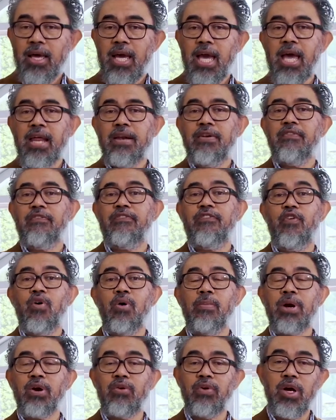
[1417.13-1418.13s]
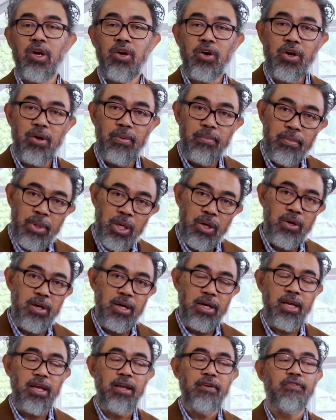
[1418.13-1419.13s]
and form a greater
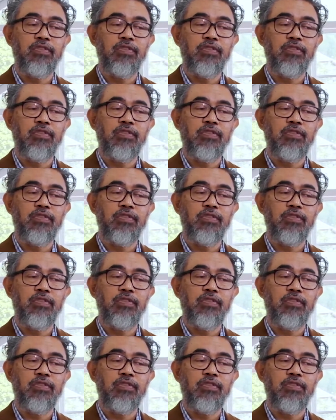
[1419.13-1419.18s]
community